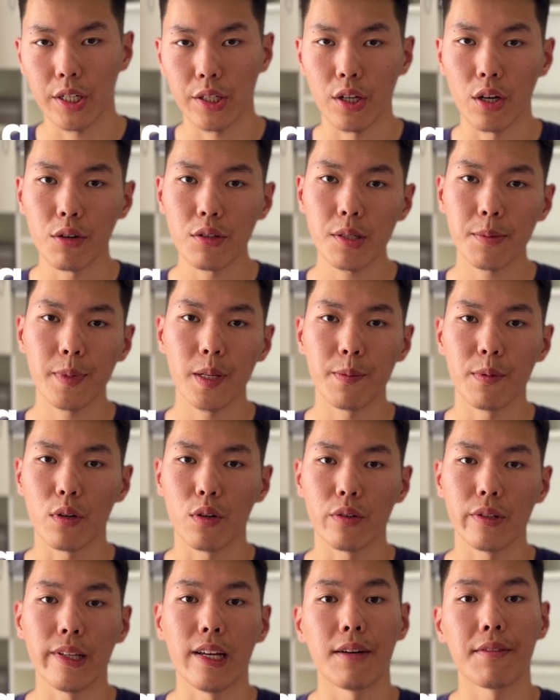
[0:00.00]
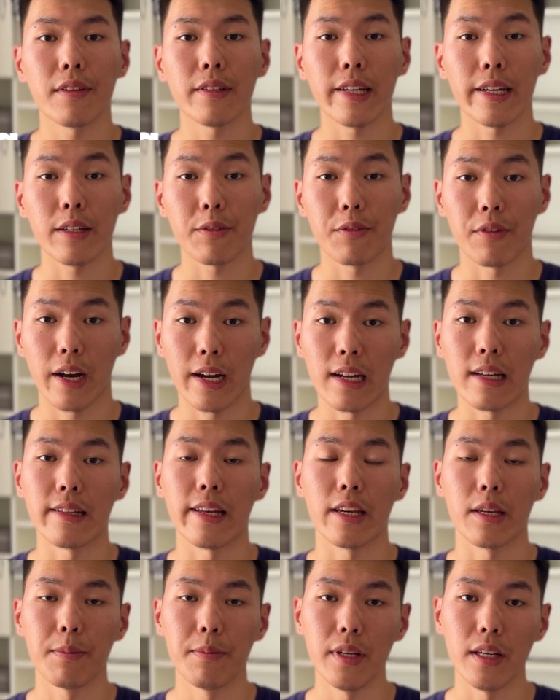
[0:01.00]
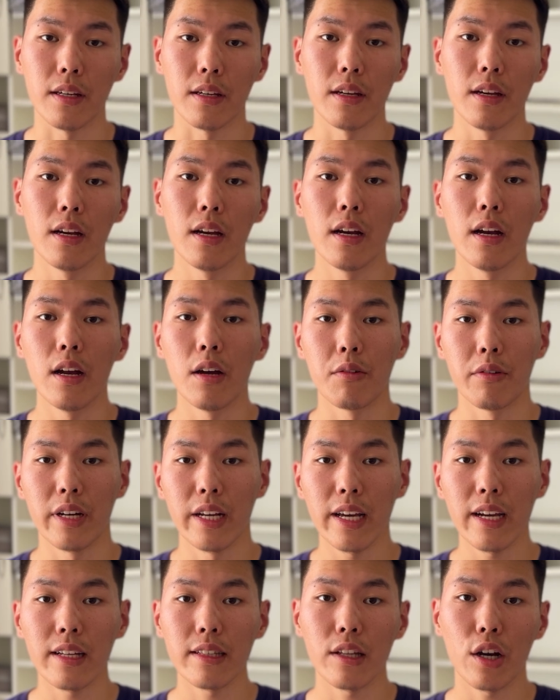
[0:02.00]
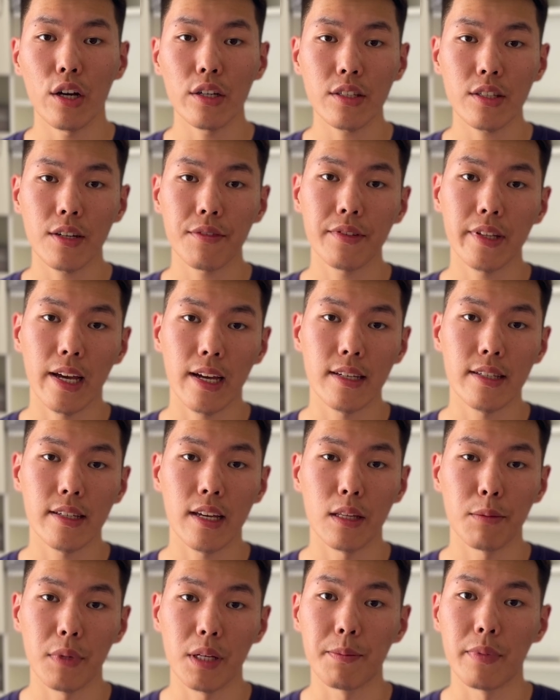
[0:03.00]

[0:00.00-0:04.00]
those people who never liked writing like me, reading a lot of text can be